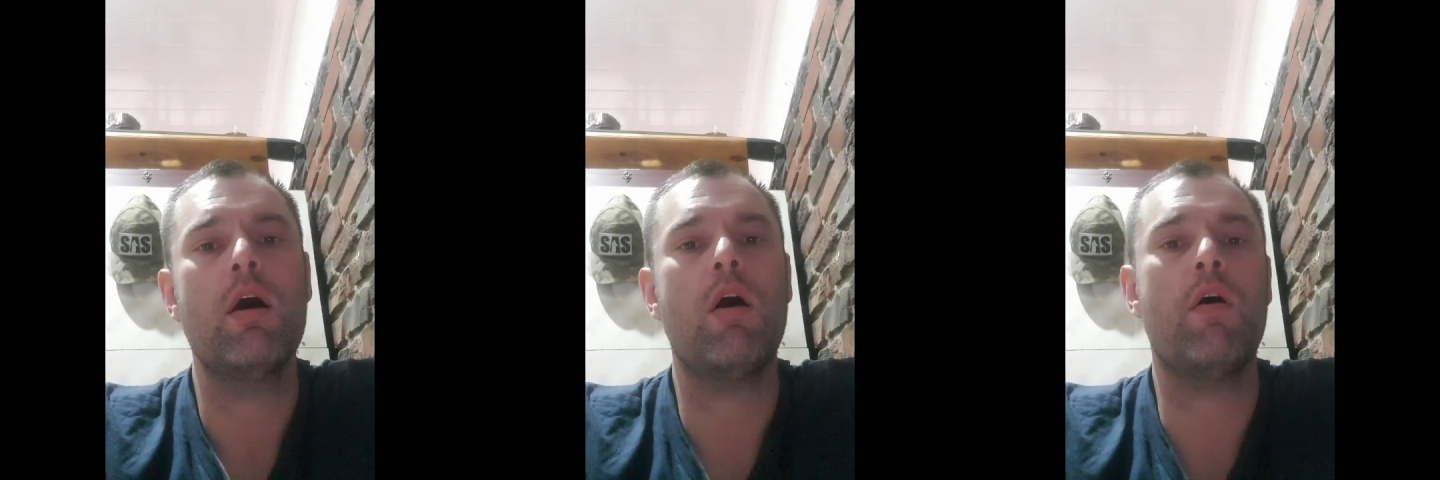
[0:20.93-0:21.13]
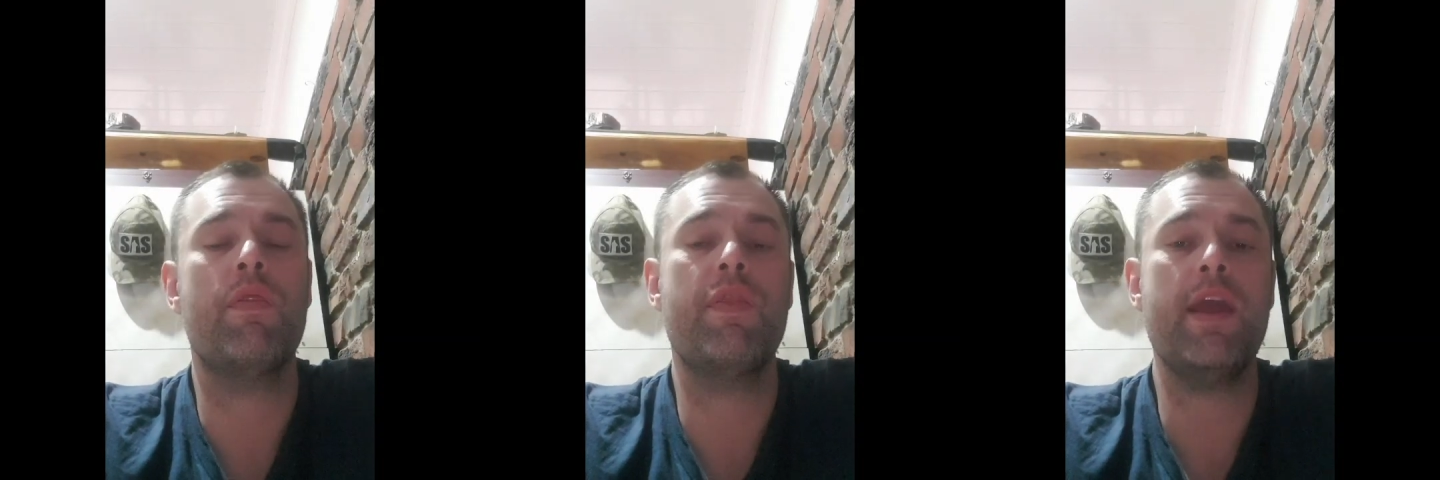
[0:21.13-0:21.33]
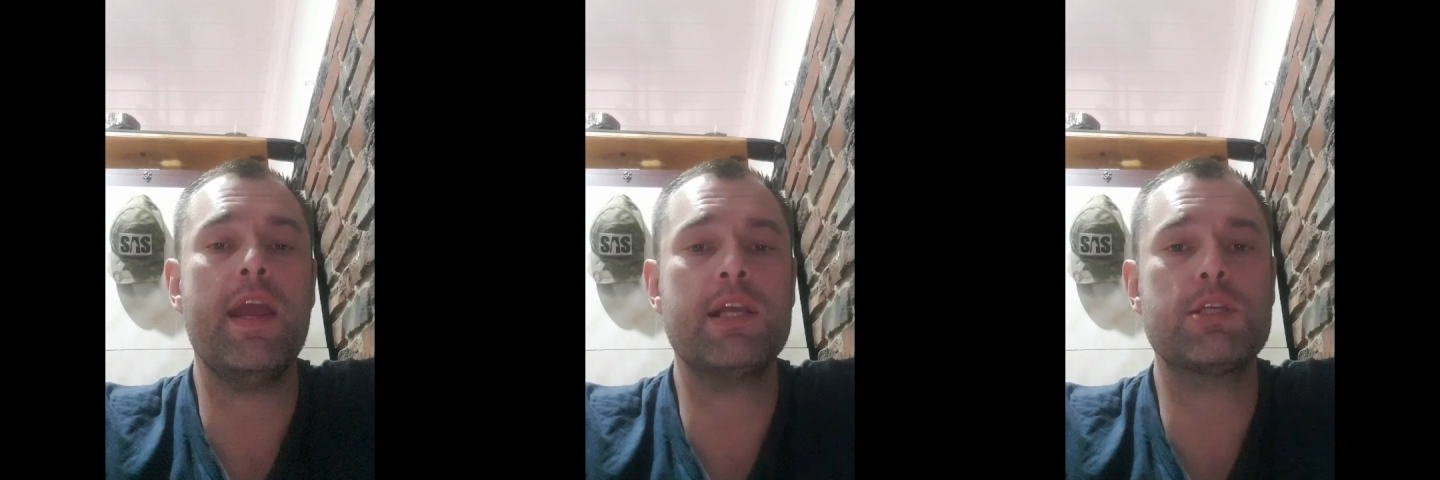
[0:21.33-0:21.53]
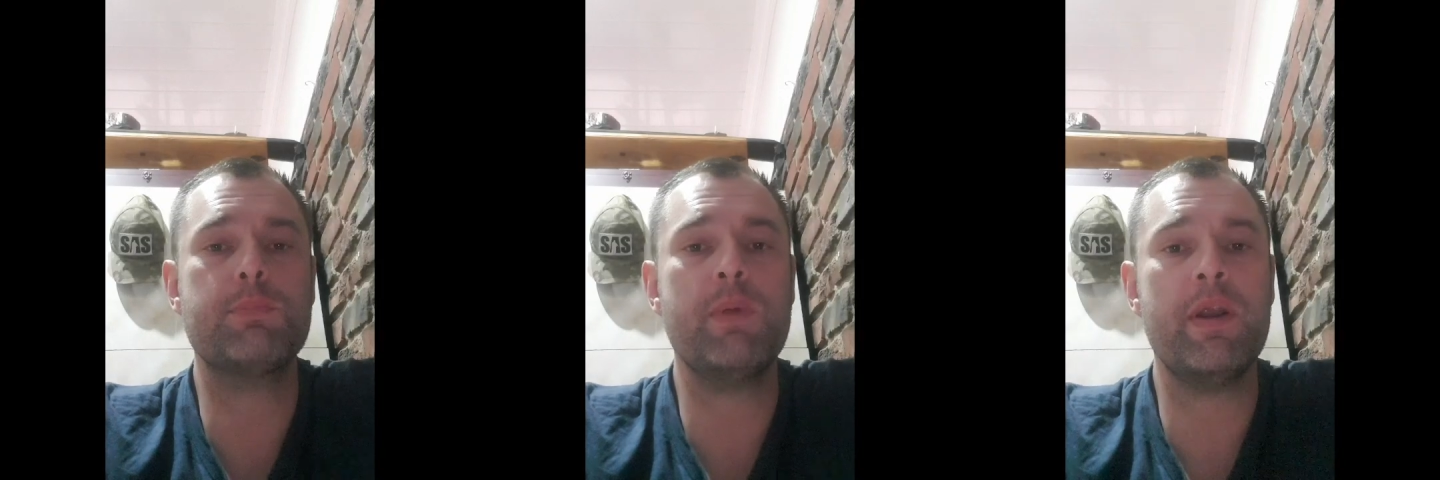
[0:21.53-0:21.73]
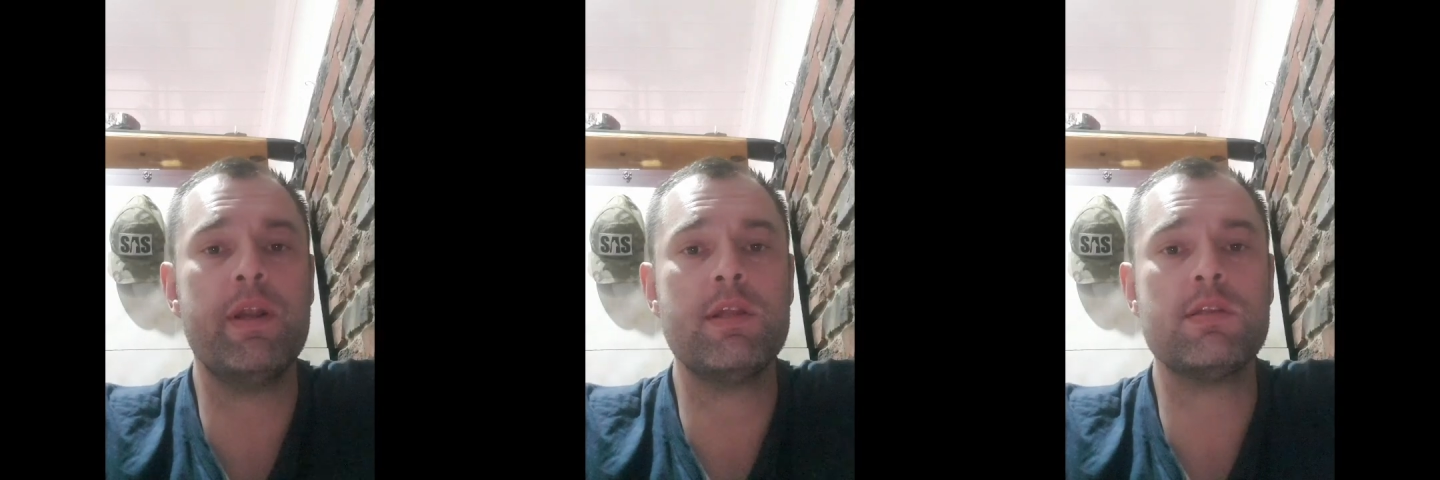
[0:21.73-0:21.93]
on their
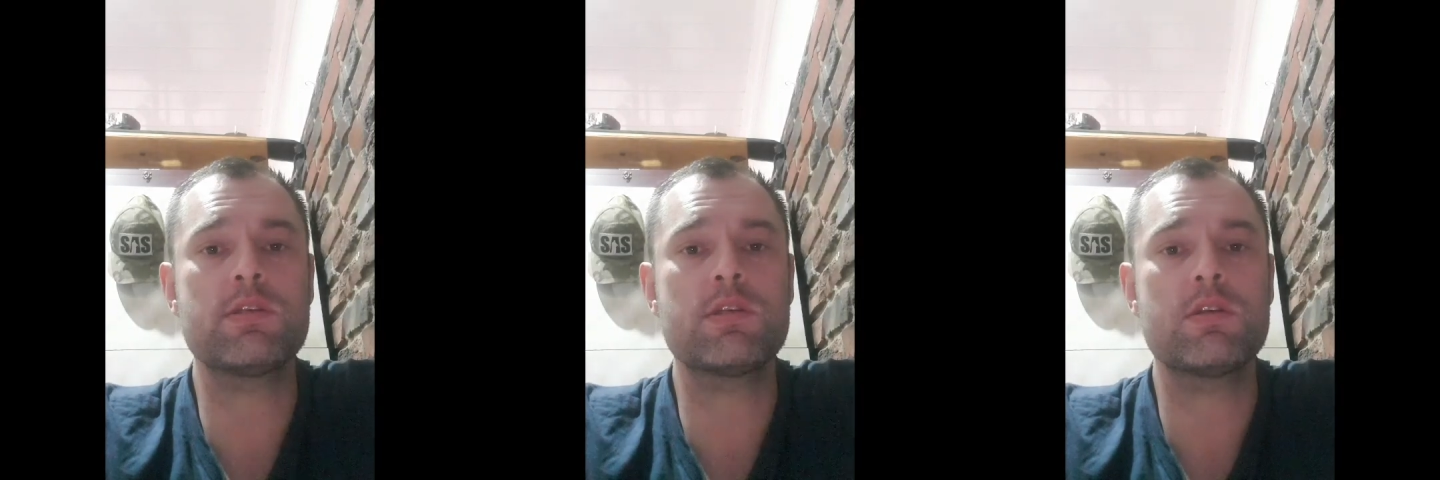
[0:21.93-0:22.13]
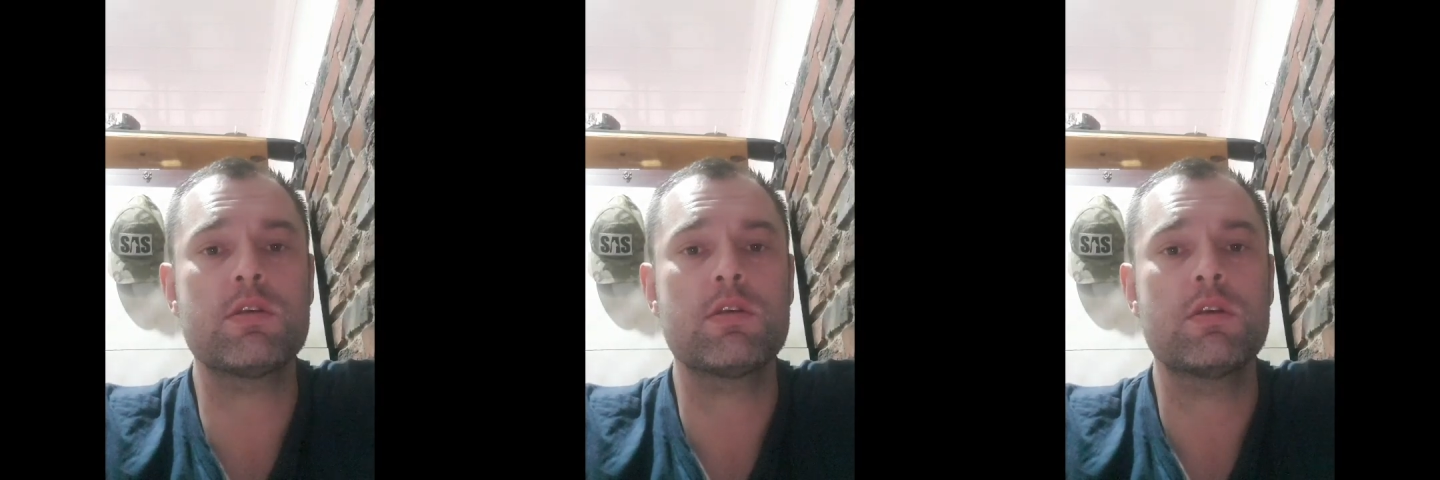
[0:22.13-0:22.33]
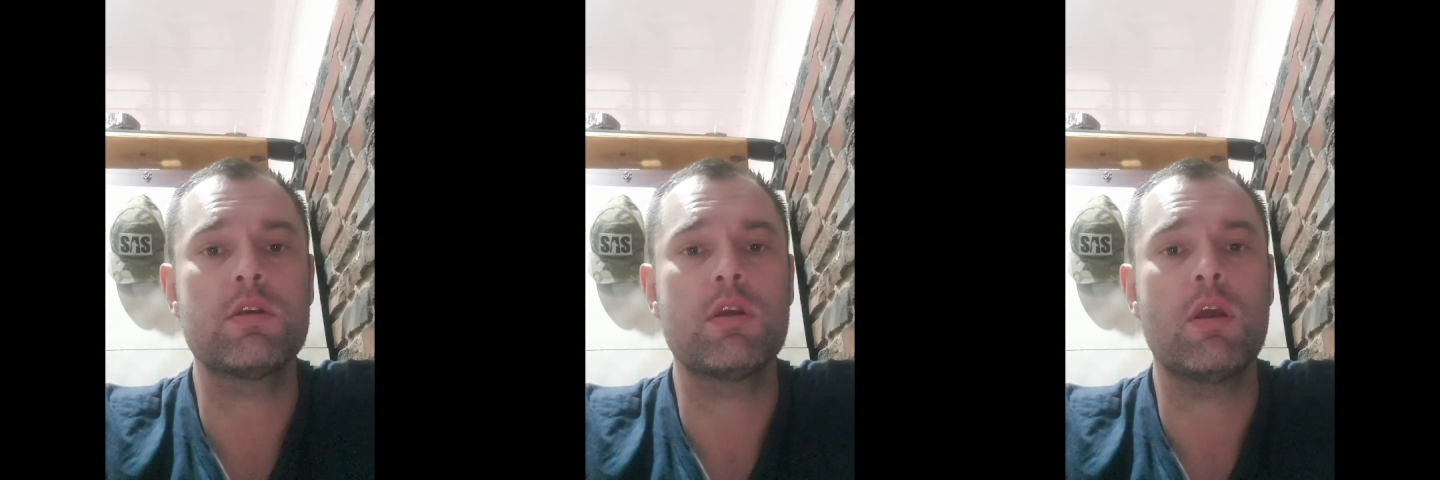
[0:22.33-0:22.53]
experience